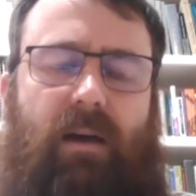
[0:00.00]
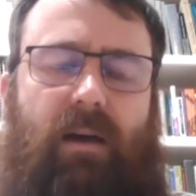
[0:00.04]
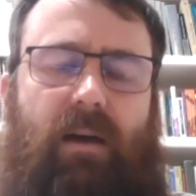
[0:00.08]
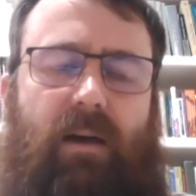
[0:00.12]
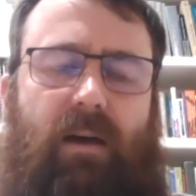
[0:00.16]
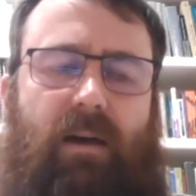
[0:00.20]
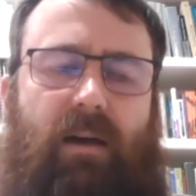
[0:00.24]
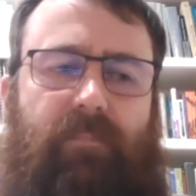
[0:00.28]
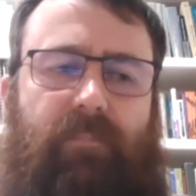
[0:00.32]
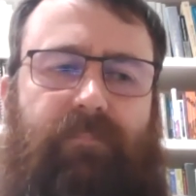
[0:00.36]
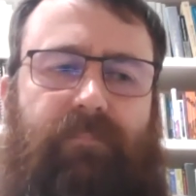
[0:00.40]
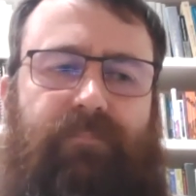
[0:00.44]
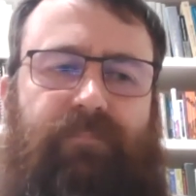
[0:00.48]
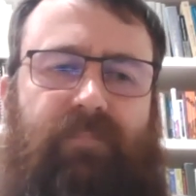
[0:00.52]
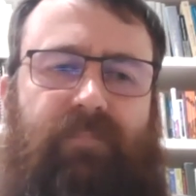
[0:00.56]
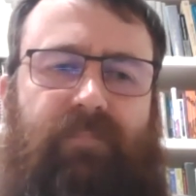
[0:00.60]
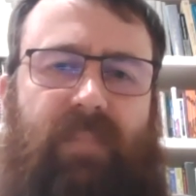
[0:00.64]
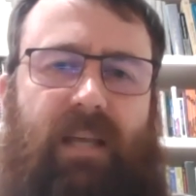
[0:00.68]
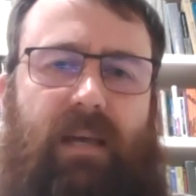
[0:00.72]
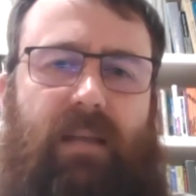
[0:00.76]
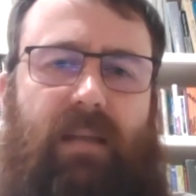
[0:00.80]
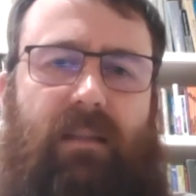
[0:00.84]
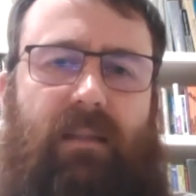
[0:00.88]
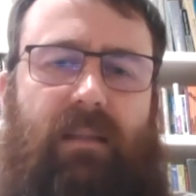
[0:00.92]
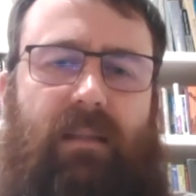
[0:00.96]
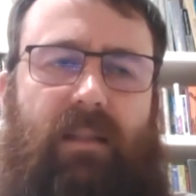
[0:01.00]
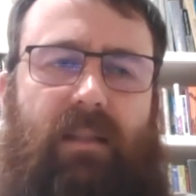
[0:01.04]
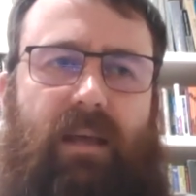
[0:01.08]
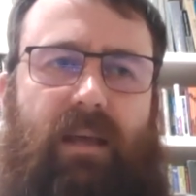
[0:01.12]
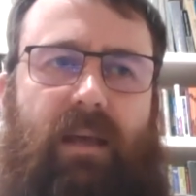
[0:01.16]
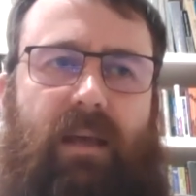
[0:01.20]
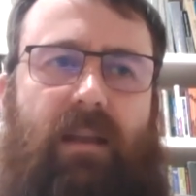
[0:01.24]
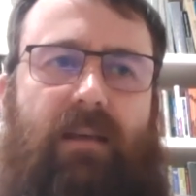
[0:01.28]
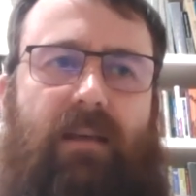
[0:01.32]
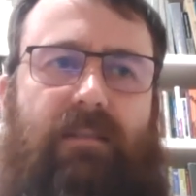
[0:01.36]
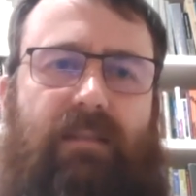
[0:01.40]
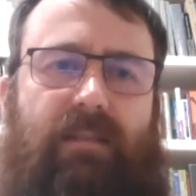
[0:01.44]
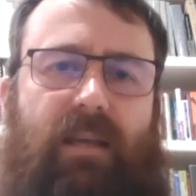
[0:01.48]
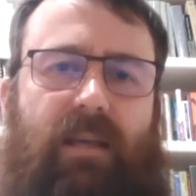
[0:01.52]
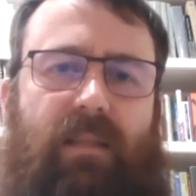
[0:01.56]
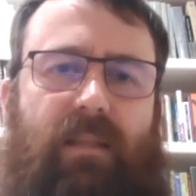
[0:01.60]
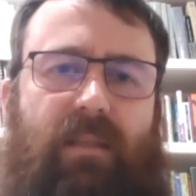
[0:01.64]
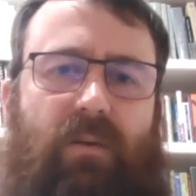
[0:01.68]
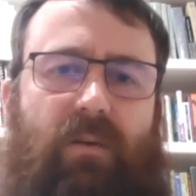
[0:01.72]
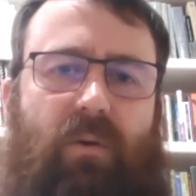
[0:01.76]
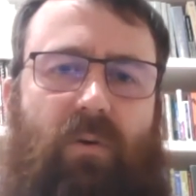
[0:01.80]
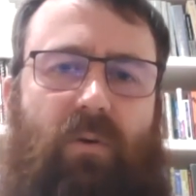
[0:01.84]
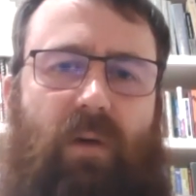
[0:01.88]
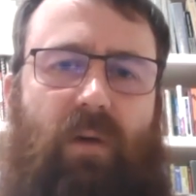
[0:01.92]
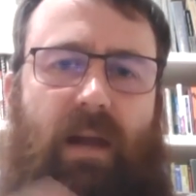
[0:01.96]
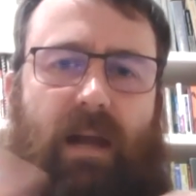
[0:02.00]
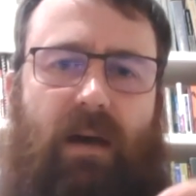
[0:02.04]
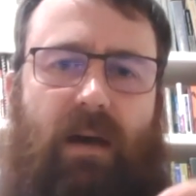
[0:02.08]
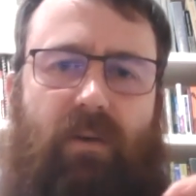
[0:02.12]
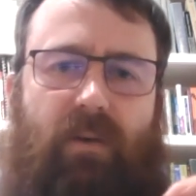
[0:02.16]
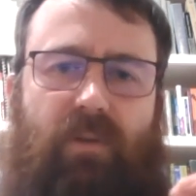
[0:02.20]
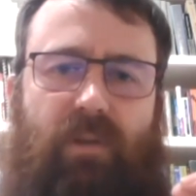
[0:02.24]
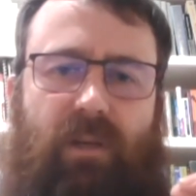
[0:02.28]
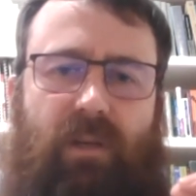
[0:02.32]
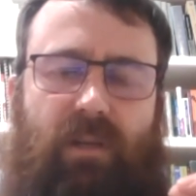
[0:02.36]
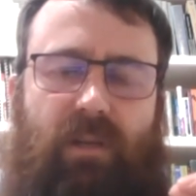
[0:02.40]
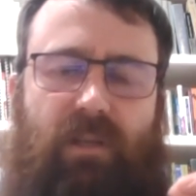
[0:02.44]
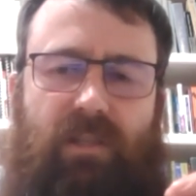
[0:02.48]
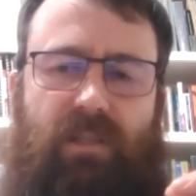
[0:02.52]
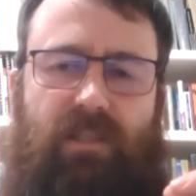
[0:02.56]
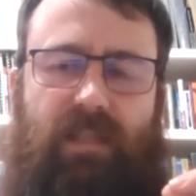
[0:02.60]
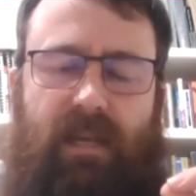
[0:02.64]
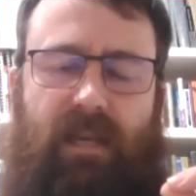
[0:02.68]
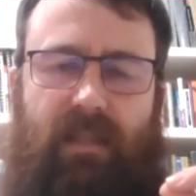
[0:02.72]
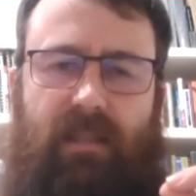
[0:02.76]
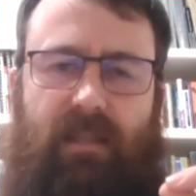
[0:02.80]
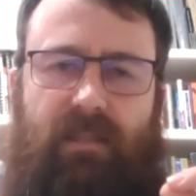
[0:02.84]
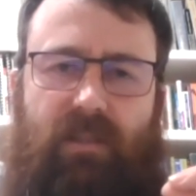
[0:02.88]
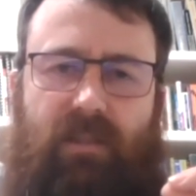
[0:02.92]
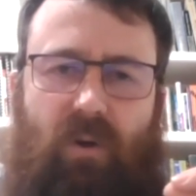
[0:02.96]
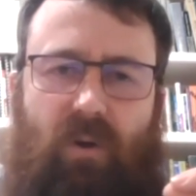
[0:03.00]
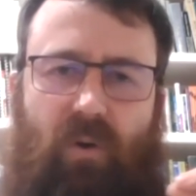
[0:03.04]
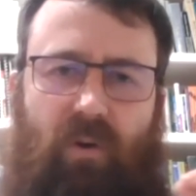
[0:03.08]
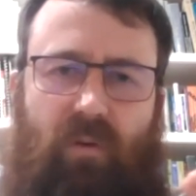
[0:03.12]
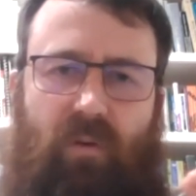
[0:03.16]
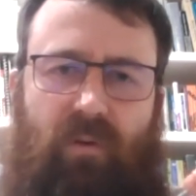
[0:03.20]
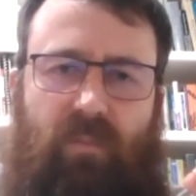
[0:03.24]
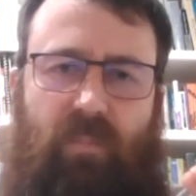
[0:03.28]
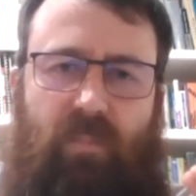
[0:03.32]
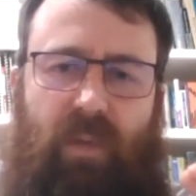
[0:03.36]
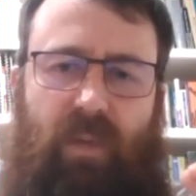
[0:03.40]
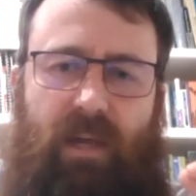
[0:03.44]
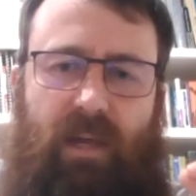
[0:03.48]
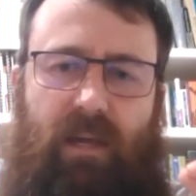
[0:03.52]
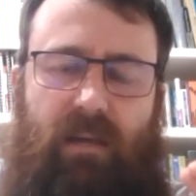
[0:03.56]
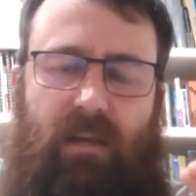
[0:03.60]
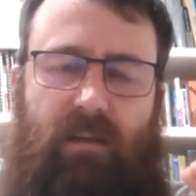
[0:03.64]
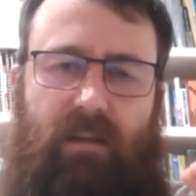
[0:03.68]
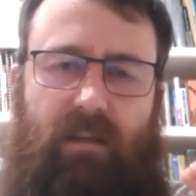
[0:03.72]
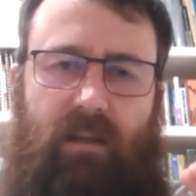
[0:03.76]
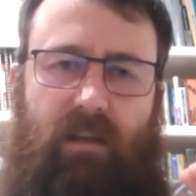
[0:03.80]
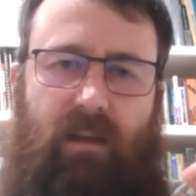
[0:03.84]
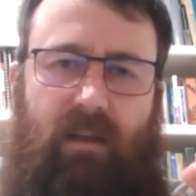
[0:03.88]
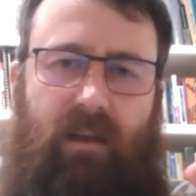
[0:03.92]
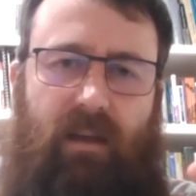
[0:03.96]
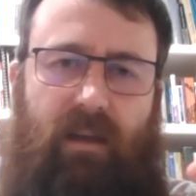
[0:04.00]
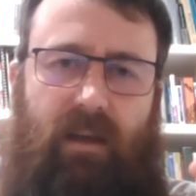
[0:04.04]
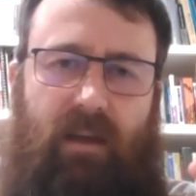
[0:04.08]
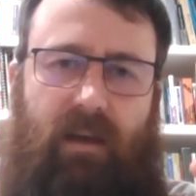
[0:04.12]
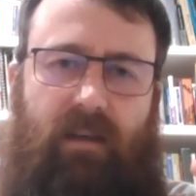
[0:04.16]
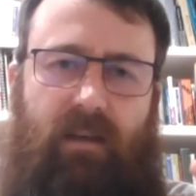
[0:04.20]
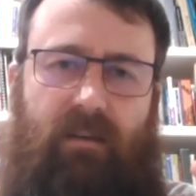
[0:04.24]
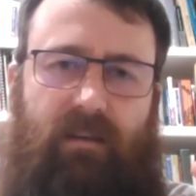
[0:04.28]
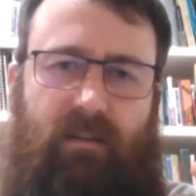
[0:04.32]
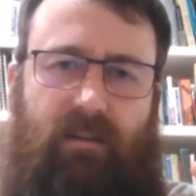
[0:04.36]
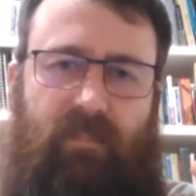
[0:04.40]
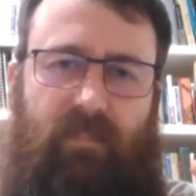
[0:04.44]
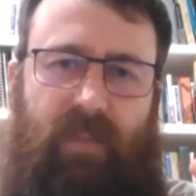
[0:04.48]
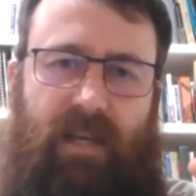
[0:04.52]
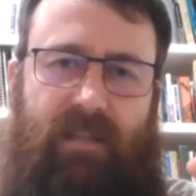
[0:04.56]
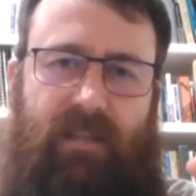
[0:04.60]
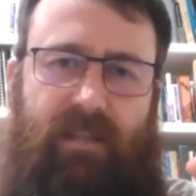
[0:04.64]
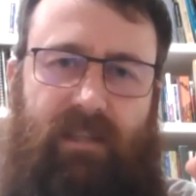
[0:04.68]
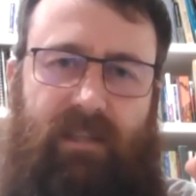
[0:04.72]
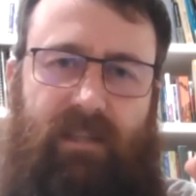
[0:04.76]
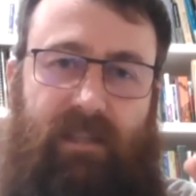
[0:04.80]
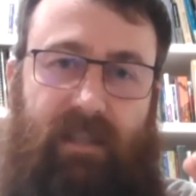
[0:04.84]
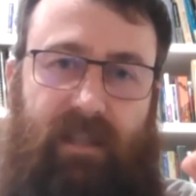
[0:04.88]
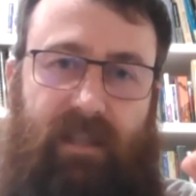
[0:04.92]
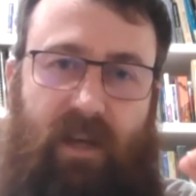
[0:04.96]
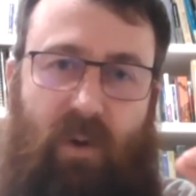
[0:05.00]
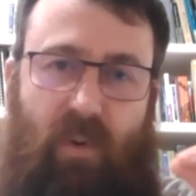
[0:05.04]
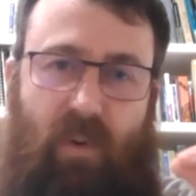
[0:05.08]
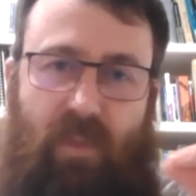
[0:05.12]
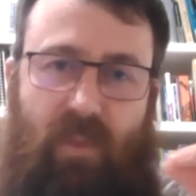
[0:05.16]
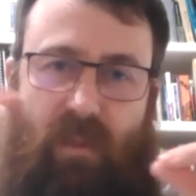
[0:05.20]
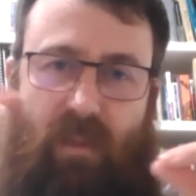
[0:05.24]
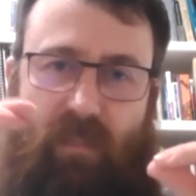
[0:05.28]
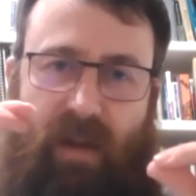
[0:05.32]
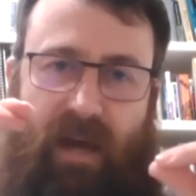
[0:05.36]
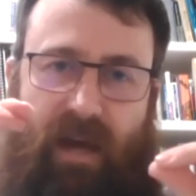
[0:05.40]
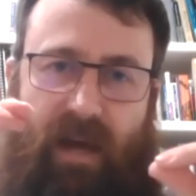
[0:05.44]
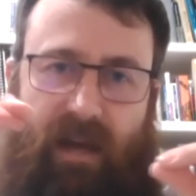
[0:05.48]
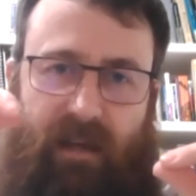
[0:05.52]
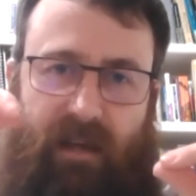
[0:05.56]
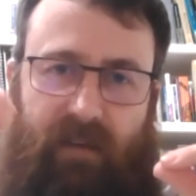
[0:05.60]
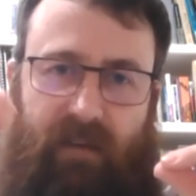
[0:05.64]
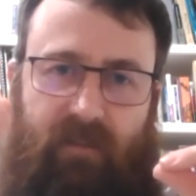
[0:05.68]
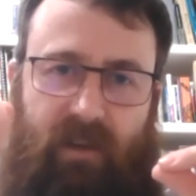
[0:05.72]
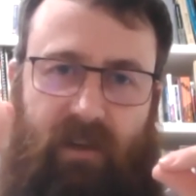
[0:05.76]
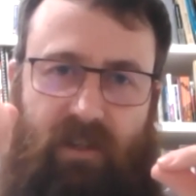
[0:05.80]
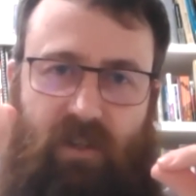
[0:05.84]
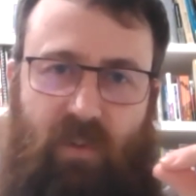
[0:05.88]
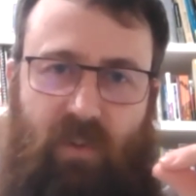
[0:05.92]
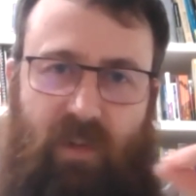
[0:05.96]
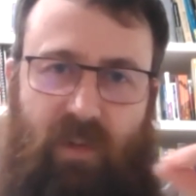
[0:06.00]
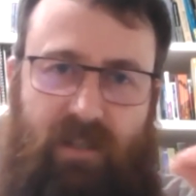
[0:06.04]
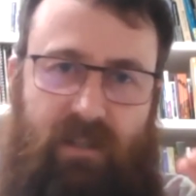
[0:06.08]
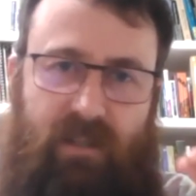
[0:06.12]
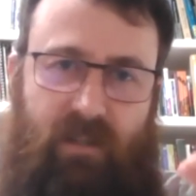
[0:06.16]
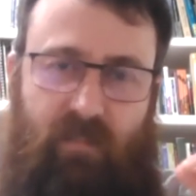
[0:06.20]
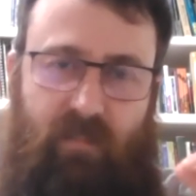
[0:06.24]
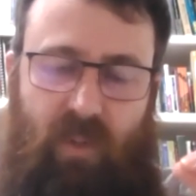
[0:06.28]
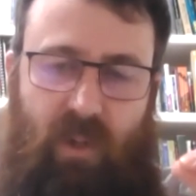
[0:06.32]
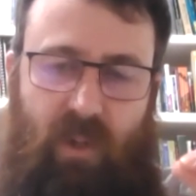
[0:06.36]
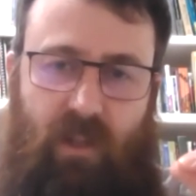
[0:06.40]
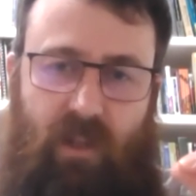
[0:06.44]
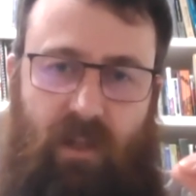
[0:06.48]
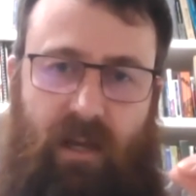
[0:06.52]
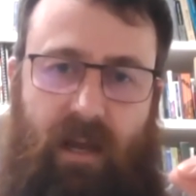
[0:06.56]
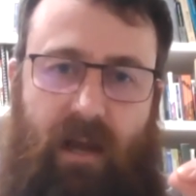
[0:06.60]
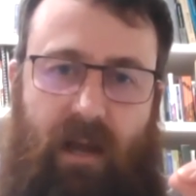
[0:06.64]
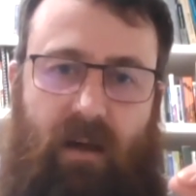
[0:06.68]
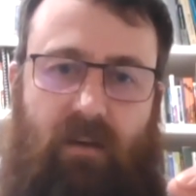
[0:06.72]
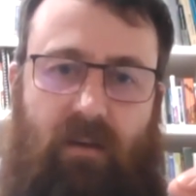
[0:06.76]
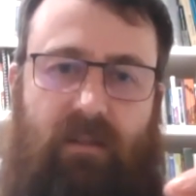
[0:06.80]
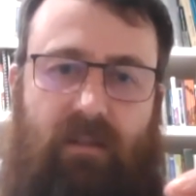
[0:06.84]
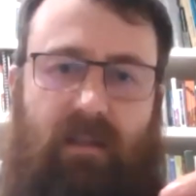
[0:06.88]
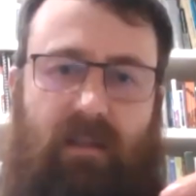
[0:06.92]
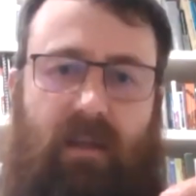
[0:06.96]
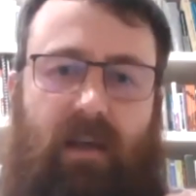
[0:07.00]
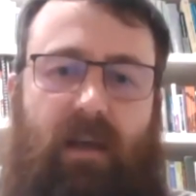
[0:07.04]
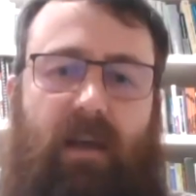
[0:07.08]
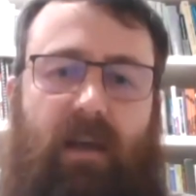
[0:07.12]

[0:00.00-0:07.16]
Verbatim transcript: Um, and then as they thaw out, you can just take this hooked pin and basically go in the back, give it a twist and pull it out